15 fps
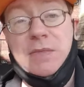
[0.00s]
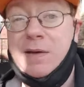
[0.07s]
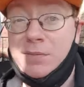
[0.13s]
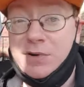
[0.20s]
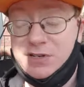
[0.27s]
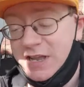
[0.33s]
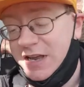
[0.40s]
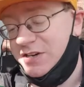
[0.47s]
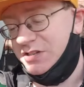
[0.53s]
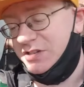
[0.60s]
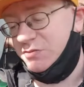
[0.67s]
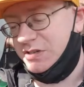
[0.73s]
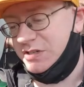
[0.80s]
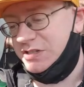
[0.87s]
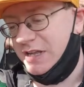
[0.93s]
members
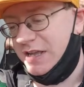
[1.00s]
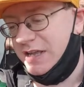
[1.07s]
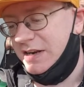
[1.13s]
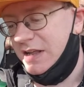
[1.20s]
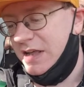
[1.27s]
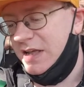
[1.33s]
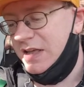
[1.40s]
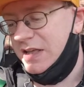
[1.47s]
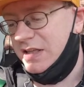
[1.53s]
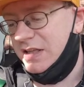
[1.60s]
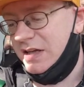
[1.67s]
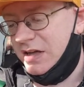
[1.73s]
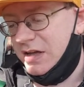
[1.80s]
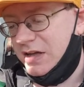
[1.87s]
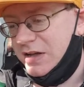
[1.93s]
actually once said,
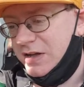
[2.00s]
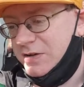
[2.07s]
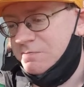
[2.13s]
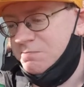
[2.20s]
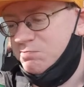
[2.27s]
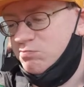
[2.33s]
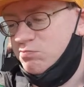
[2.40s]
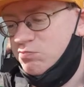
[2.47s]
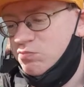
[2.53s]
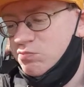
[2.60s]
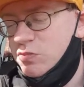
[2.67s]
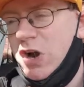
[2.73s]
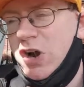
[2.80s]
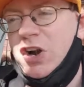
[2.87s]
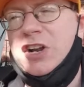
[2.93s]
uh,
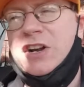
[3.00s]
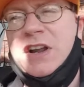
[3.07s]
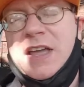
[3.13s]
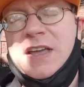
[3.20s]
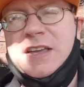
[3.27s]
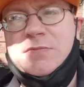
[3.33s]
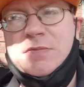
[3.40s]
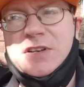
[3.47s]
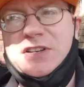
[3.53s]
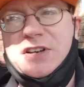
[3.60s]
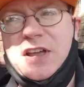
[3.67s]
Arcanine can be